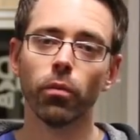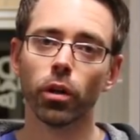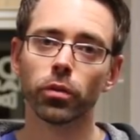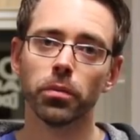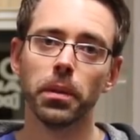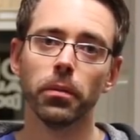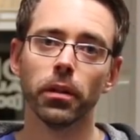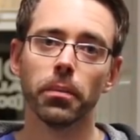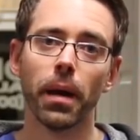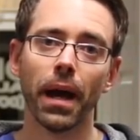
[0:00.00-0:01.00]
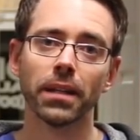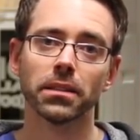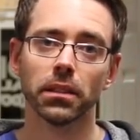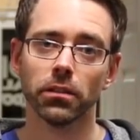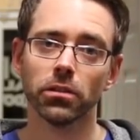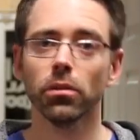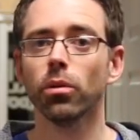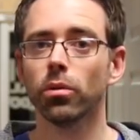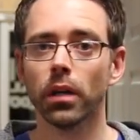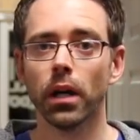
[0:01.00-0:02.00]
worked with people in the past. There's a
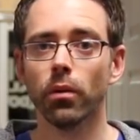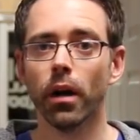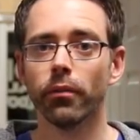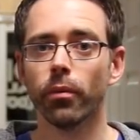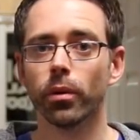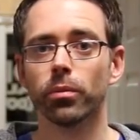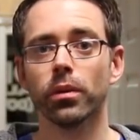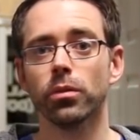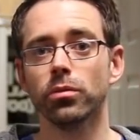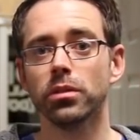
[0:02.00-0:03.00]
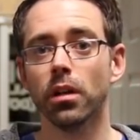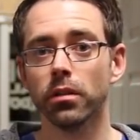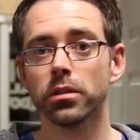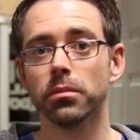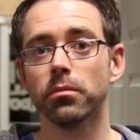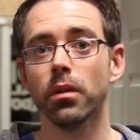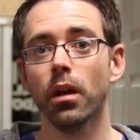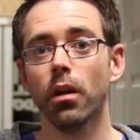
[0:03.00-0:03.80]
local guy who I've worked with who's done some